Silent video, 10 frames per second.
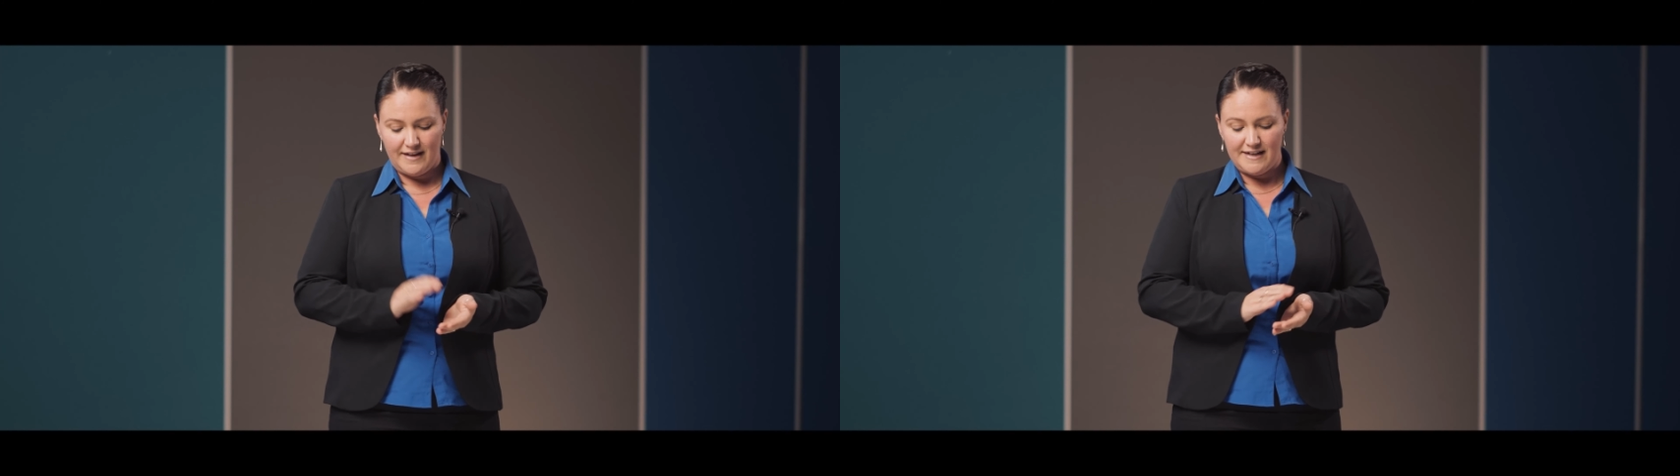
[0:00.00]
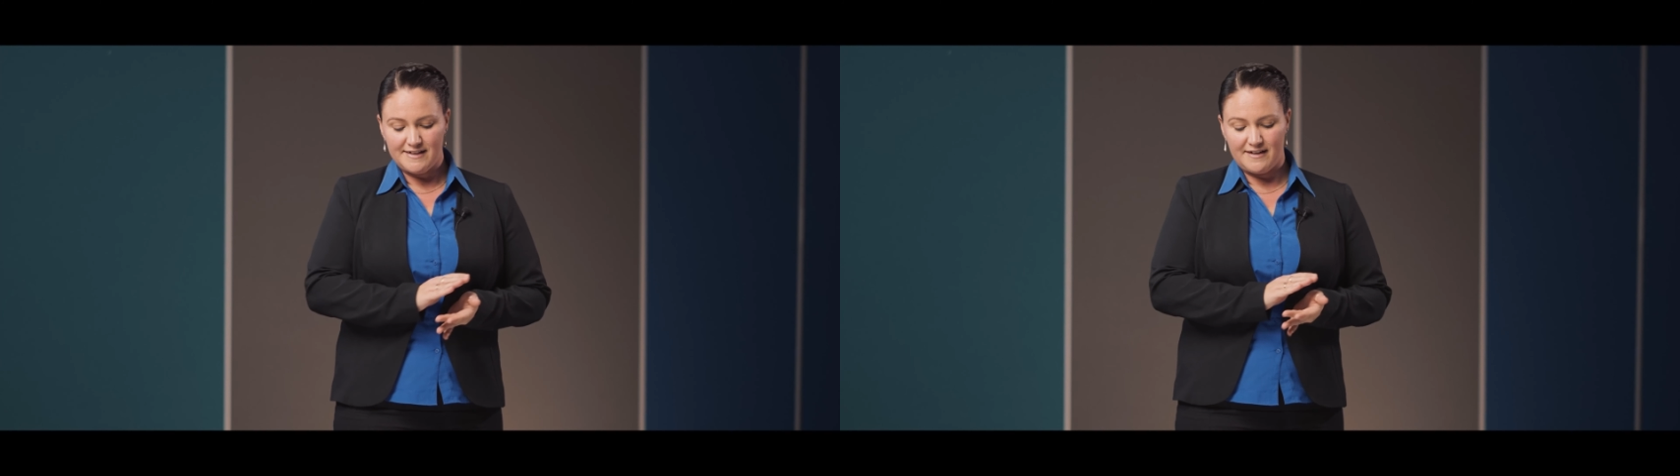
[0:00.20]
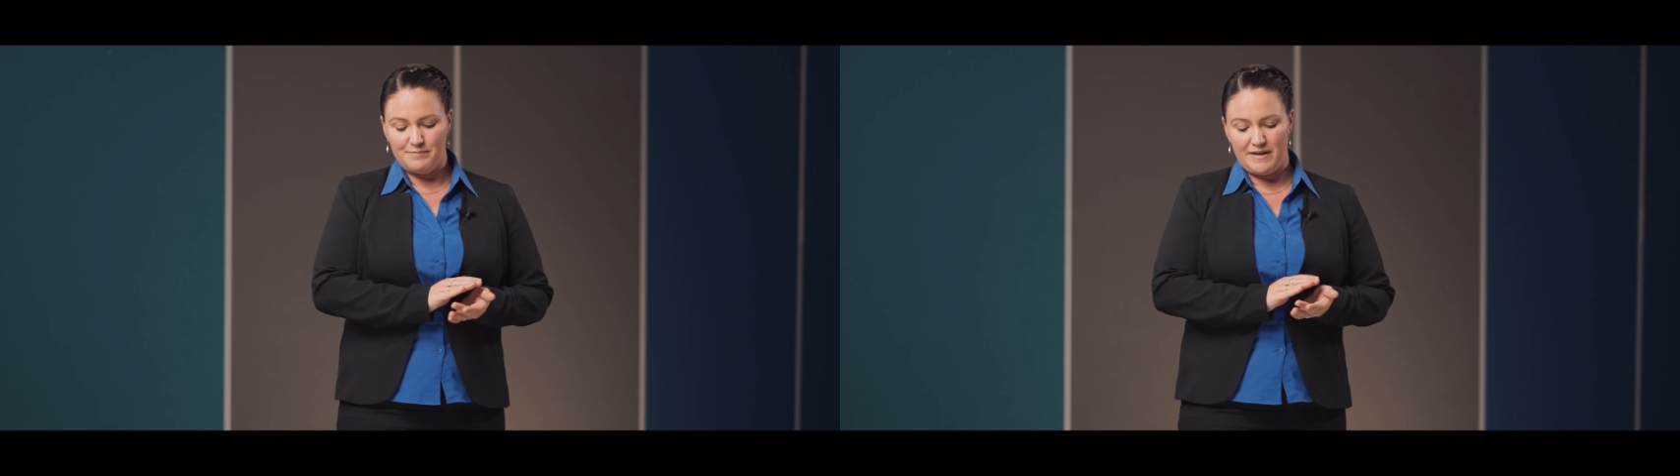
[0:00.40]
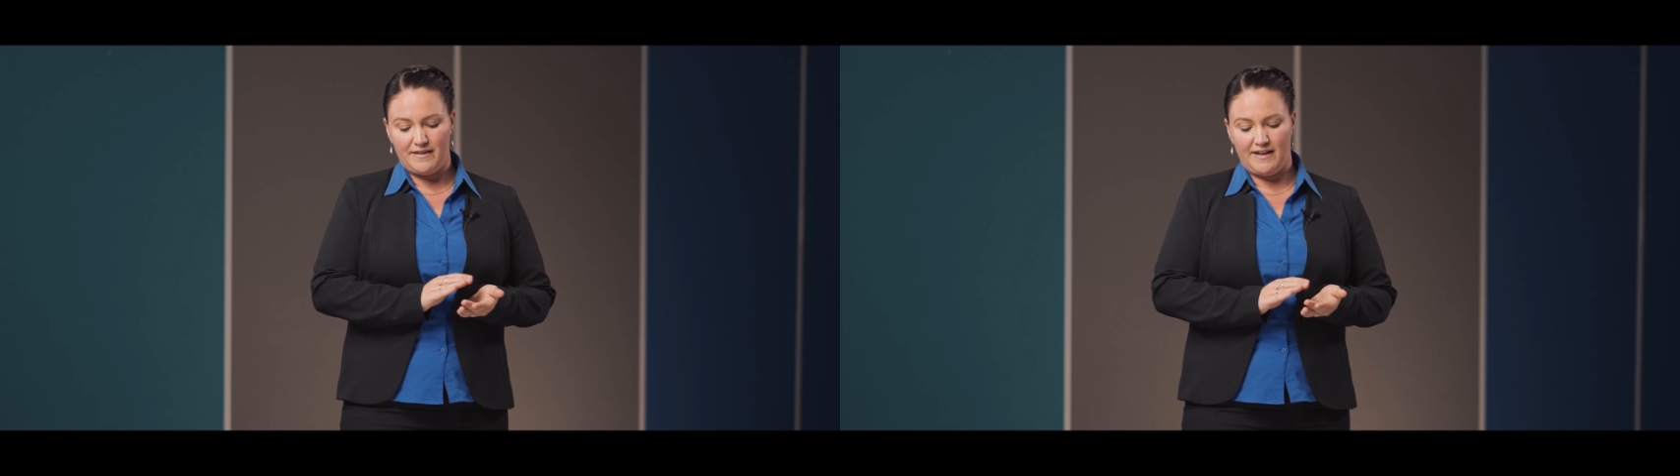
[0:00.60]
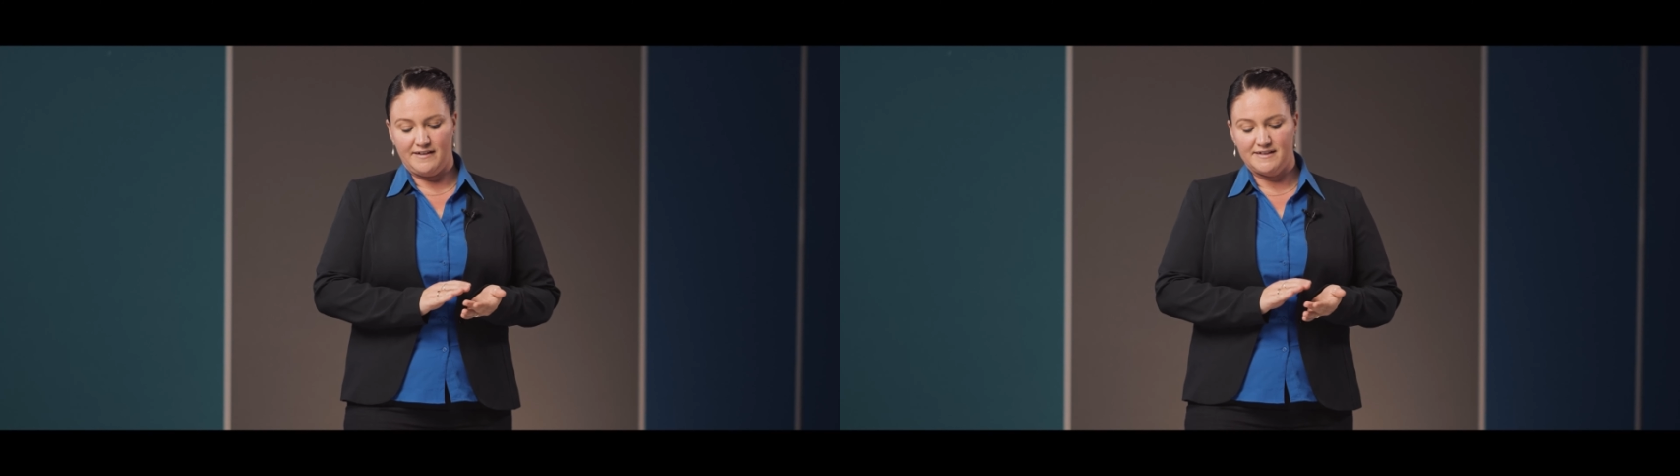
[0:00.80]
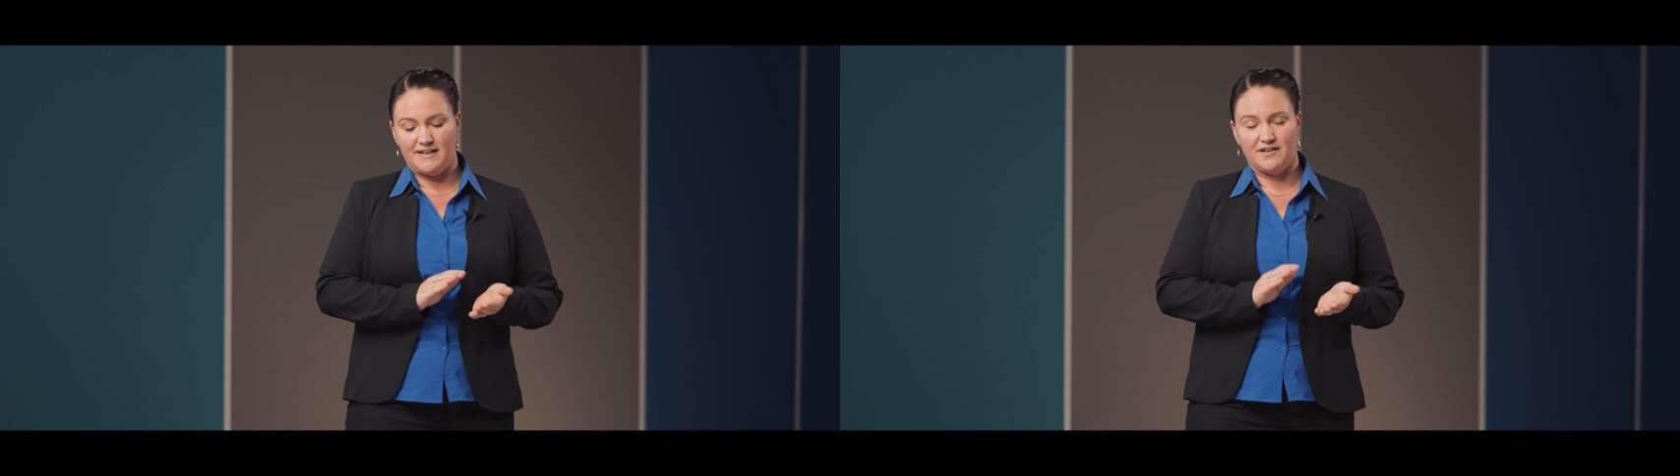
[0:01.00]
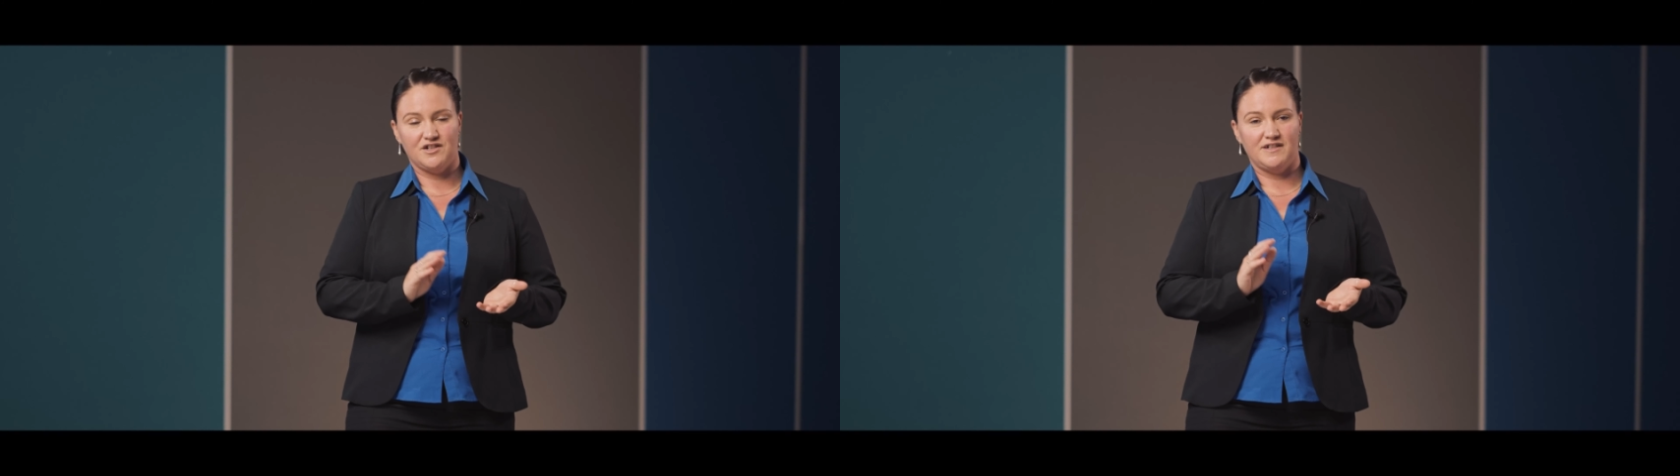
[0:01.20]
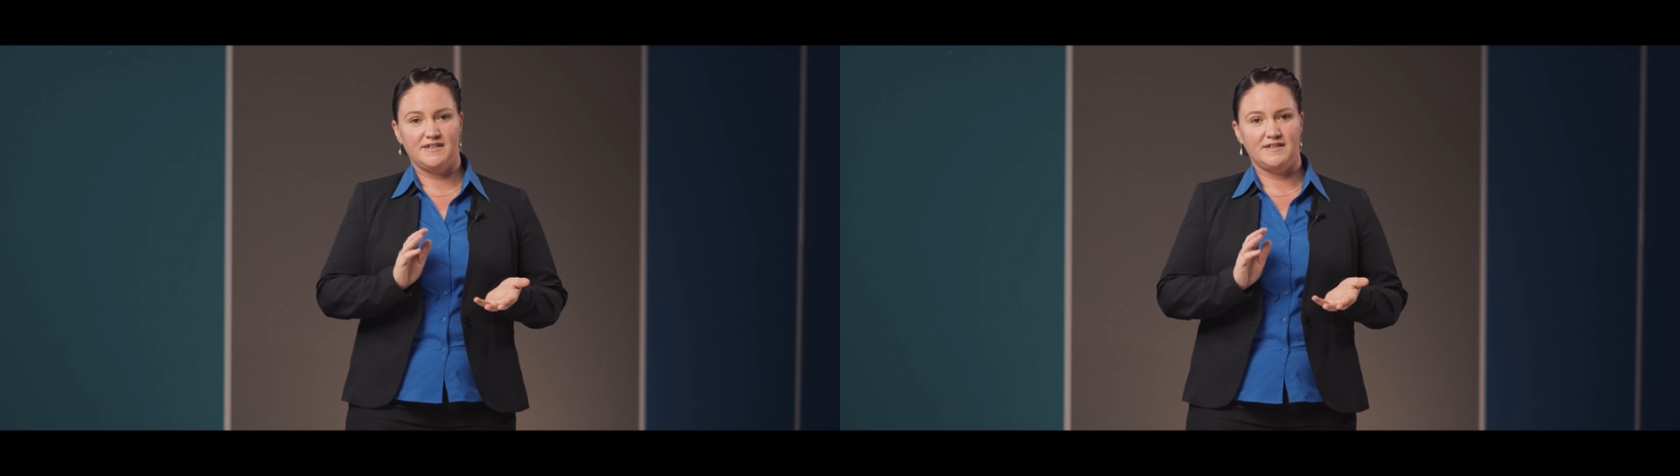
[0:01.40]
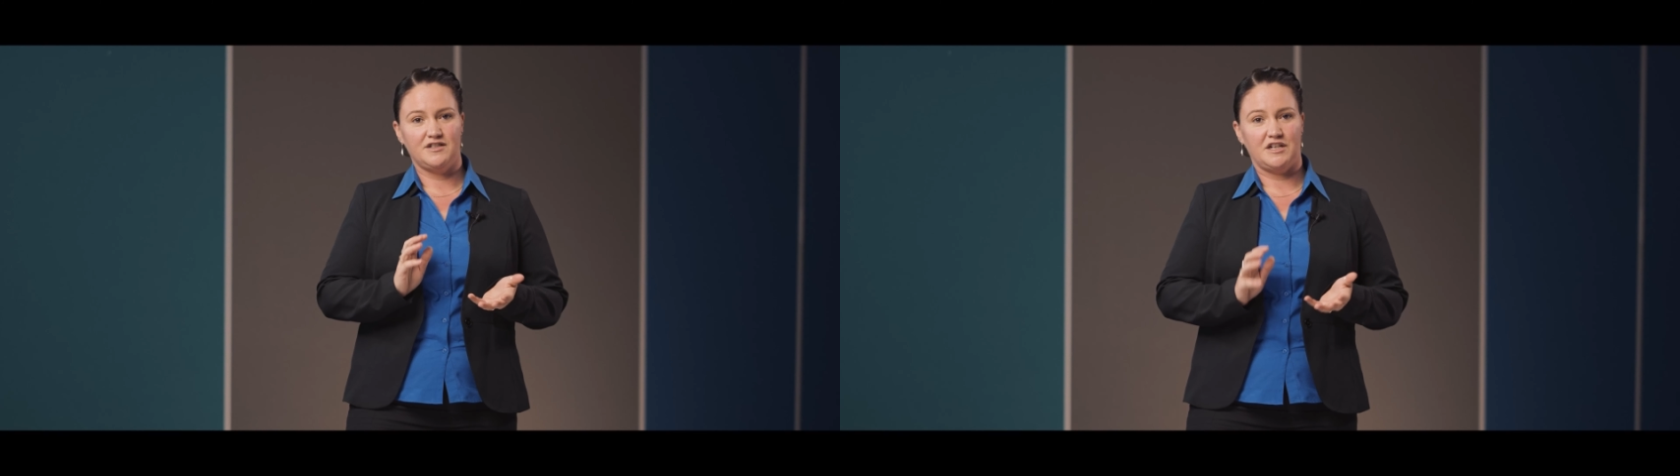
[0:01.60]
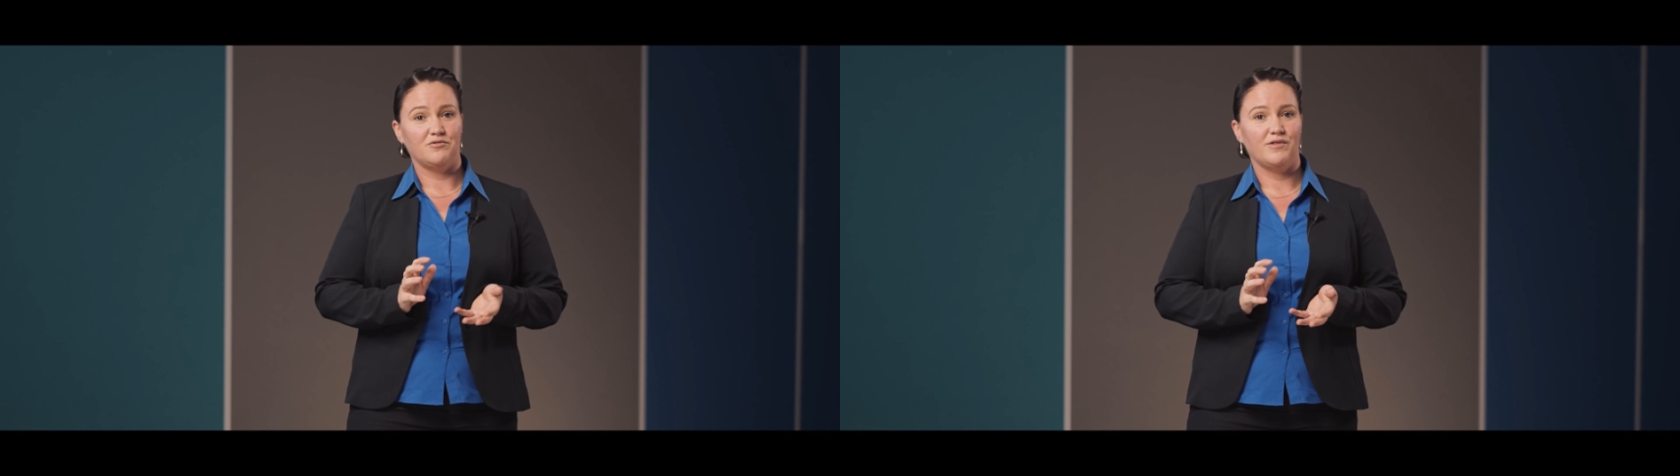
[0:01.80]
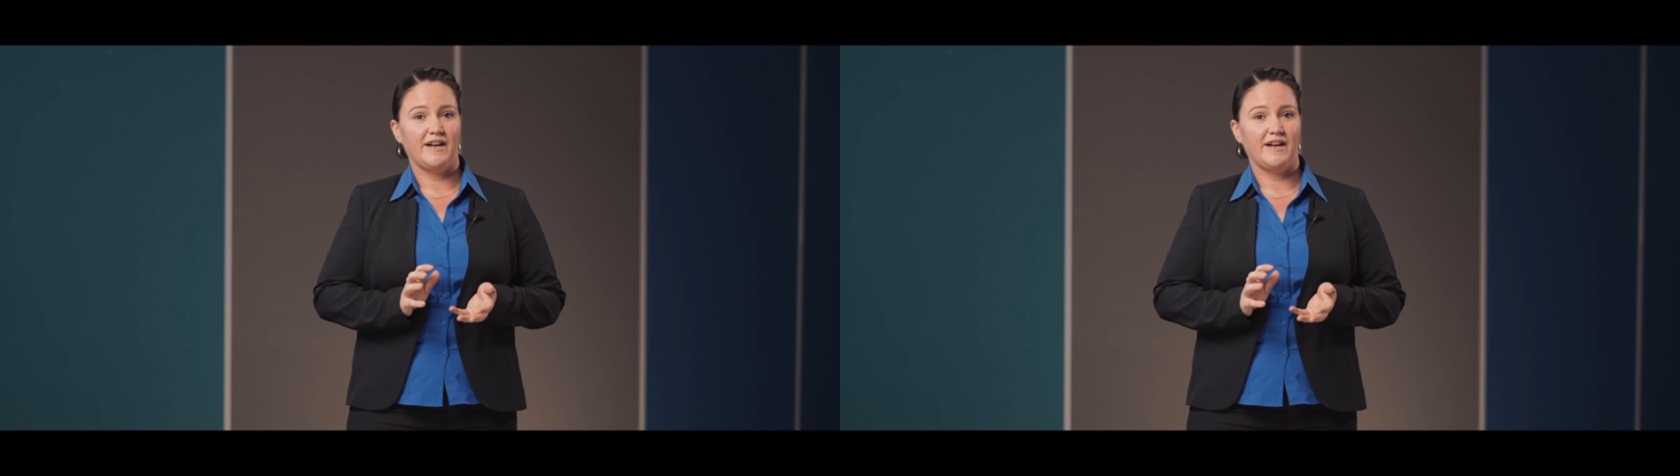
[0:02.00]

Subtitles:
These can be things such as general